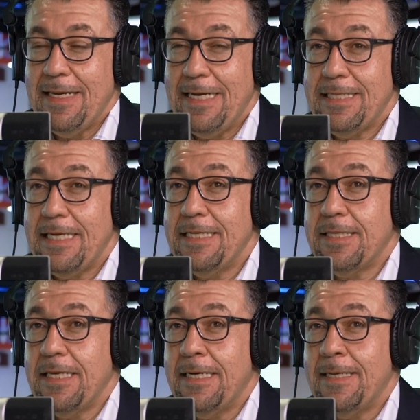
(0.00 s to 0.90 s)

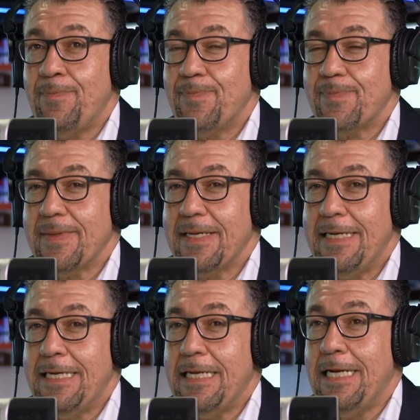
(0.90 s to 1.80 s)

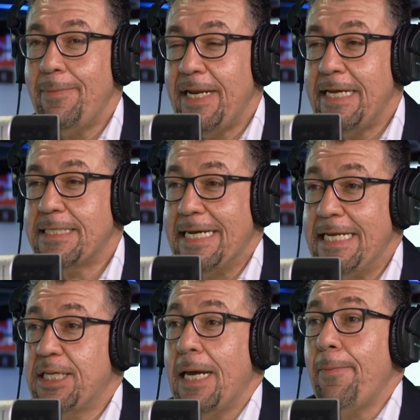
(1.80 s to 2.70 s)
It eliminates
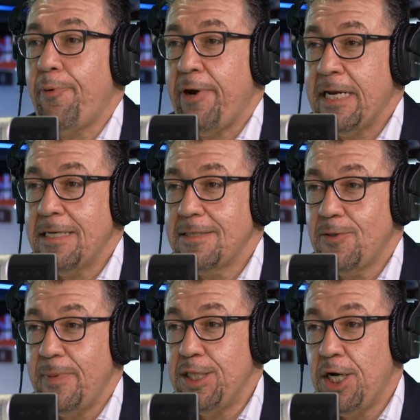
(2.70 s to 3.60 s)
any tampering
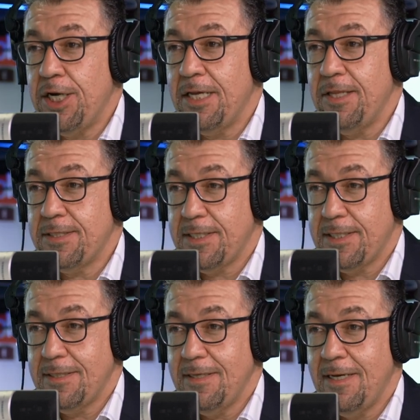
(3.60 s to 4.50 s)
to be done on
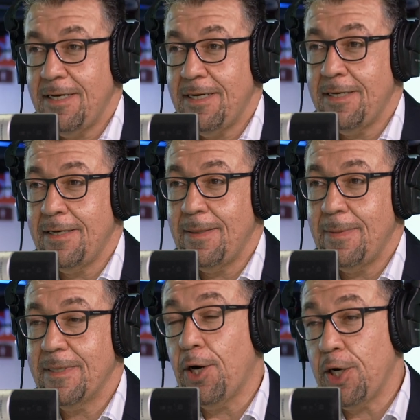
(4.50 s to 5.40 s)
this
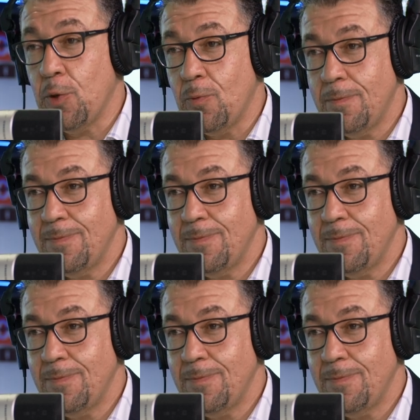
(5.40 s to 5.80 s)
cargo.